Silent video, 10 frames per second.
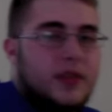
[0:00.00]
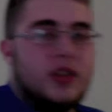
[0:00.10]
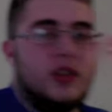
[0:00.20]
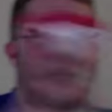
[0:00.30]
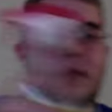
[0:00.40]

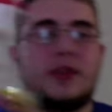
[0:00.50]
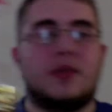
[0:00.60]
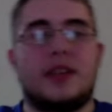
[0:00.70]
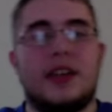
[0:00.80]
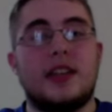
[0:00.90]
So that's when you
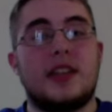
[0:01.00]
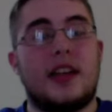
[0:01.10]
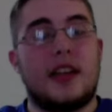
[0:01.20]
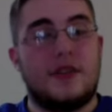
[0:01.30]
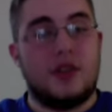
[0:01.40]
Windex.
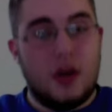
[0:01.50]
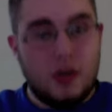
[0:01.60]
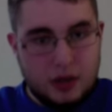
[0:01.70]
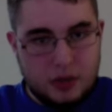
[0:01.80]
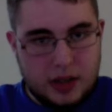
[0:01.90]
And if you
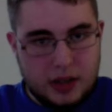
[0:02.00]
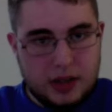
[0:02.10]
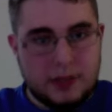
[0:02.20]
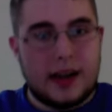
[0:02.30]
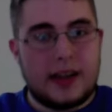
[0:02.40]
don't do this,
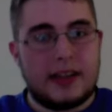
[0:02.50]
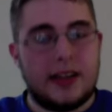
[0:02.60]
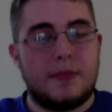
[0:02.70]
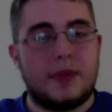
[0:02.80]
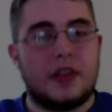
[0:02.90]
you might end
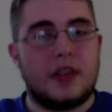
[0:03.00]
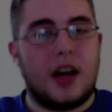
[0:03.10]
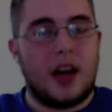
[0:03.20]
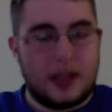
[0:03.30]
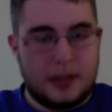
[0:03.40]
up into the
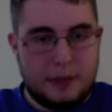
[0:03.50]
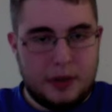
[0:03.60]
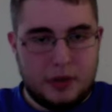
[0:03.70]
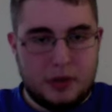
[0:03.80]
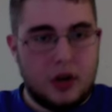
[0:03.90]

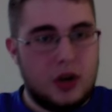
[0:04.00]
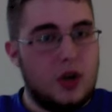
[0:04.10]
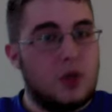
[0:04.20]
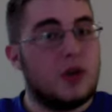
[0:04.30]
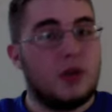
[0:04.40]
hospital,
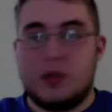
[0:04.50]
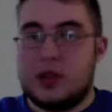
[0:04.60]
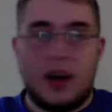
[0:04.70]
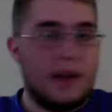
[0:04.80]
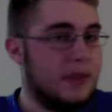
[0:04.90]
which would
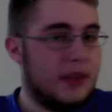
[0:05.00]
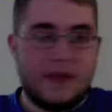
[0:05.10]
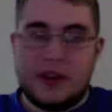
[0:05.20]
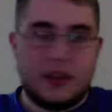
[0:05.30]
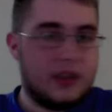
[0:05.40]
not be a
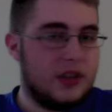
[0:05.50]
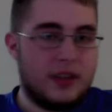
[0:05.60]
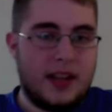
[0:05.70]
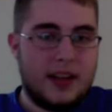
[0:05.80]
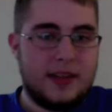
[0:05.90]
very good
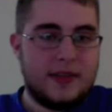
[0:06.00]
day.